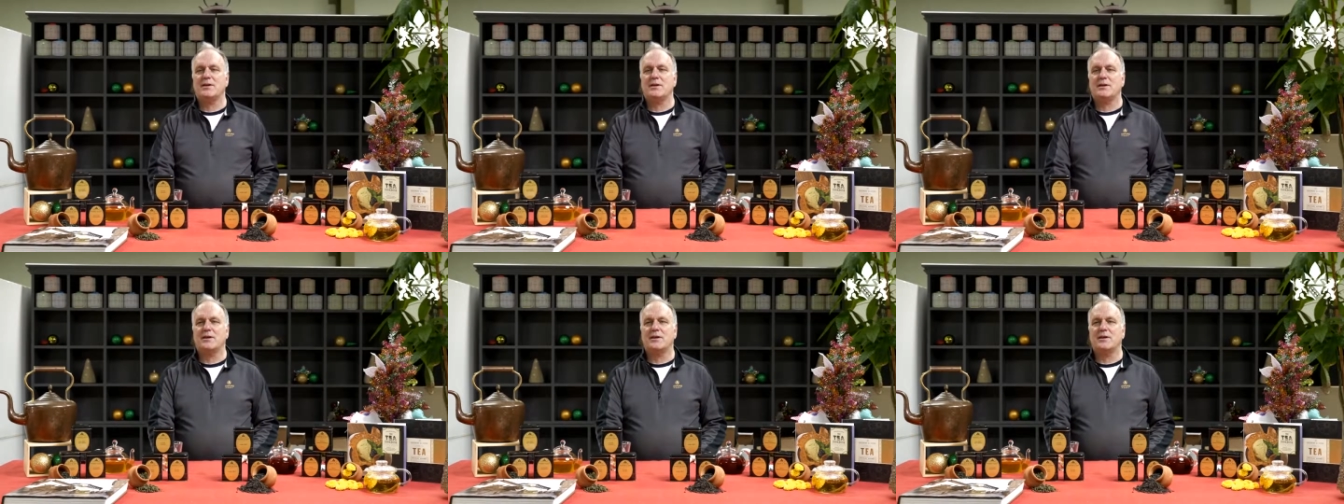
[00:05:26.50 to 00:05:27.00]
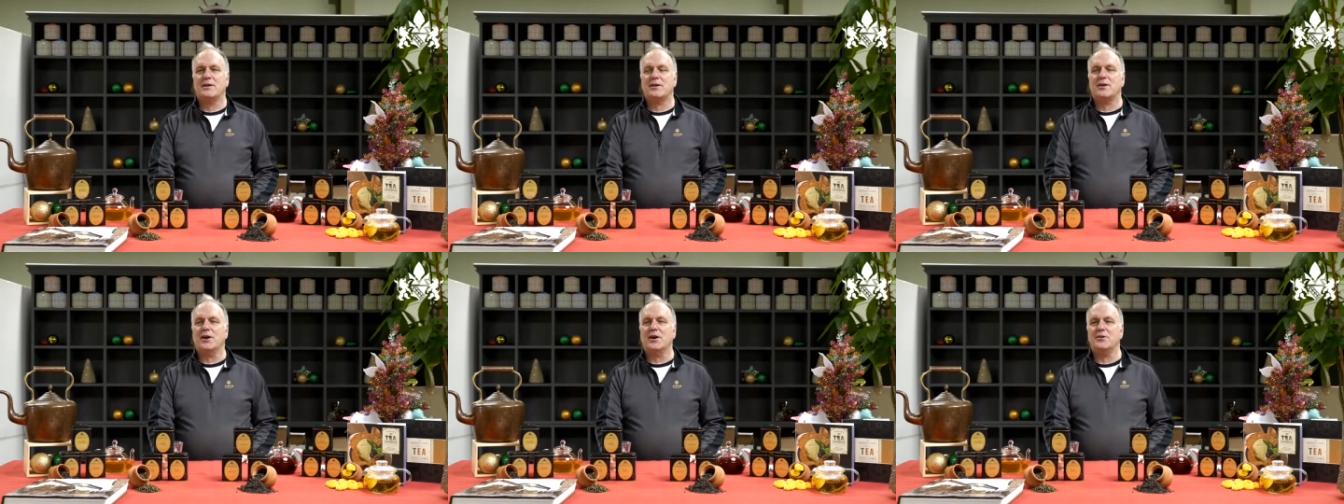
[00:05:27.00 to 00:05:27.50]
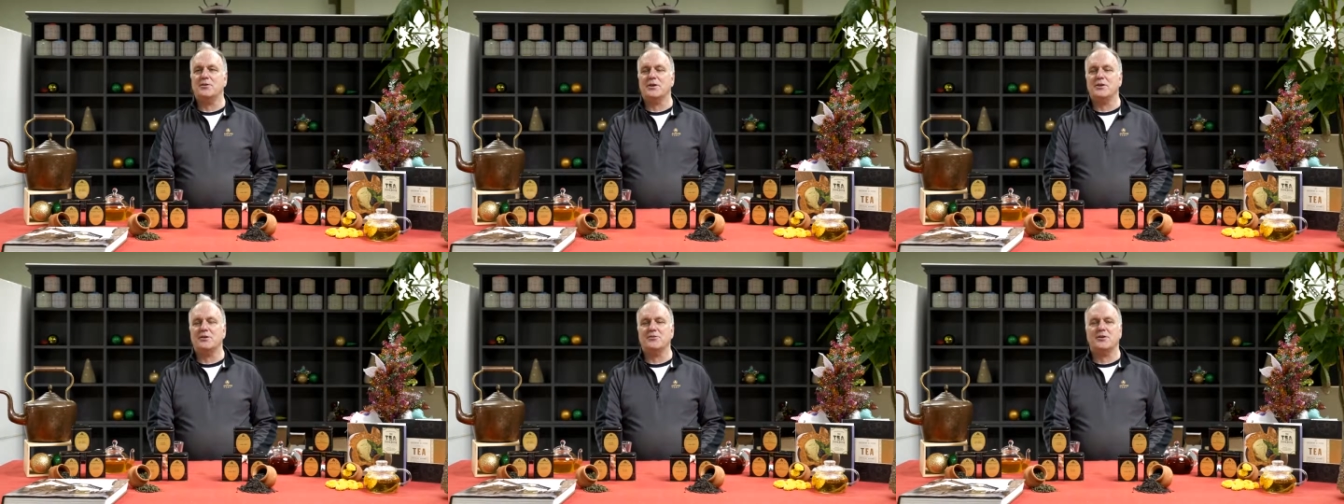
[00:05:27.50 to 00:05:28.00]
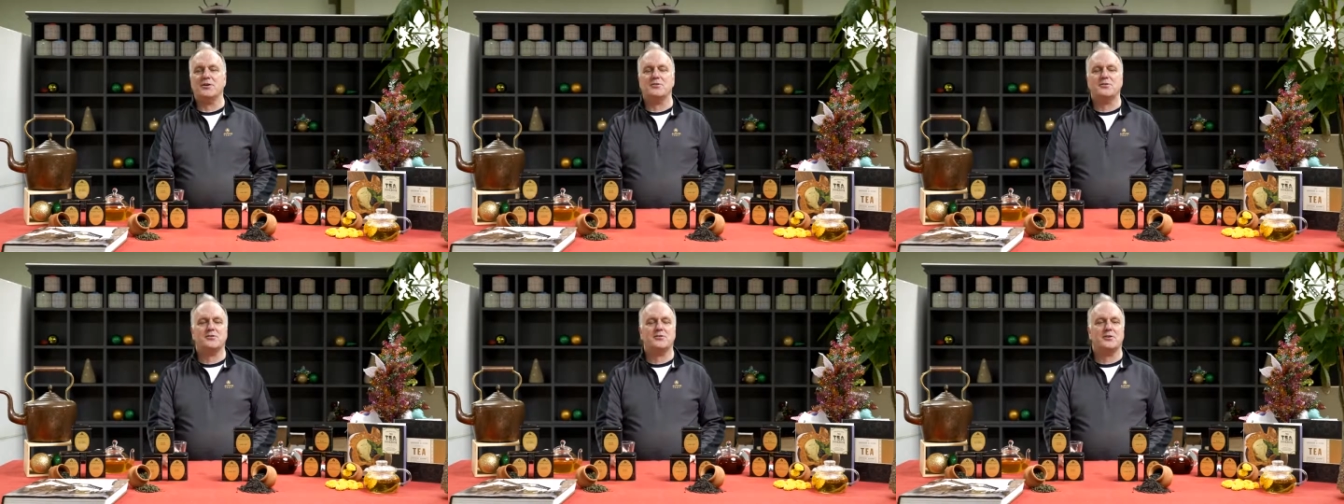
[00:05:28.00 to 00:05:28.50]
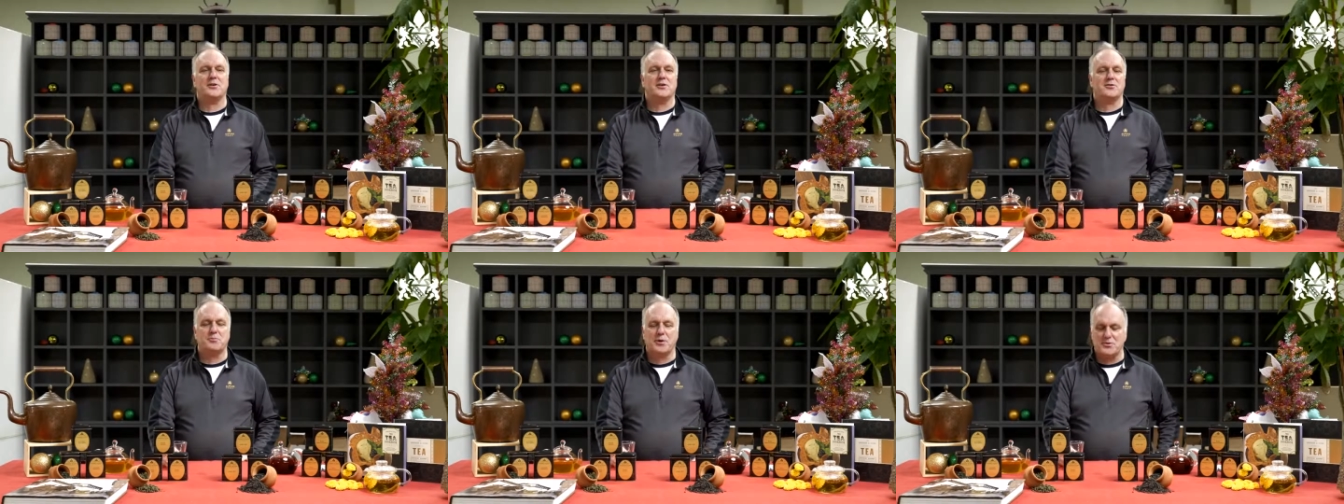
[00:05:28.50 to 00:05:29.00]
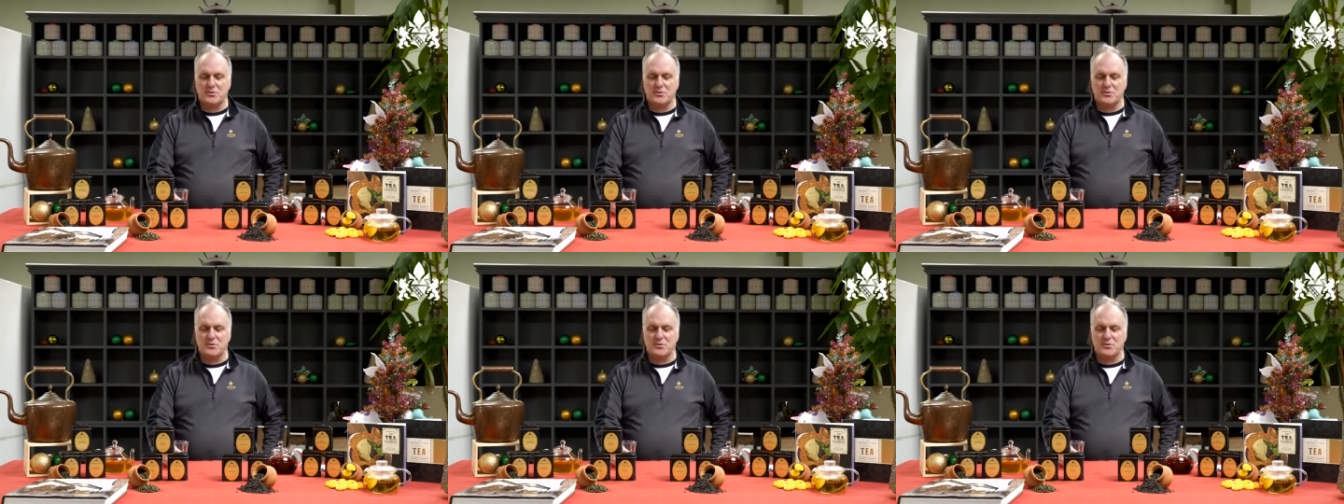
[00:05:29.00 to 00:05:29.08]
Gardenias, they're such an expressive flower.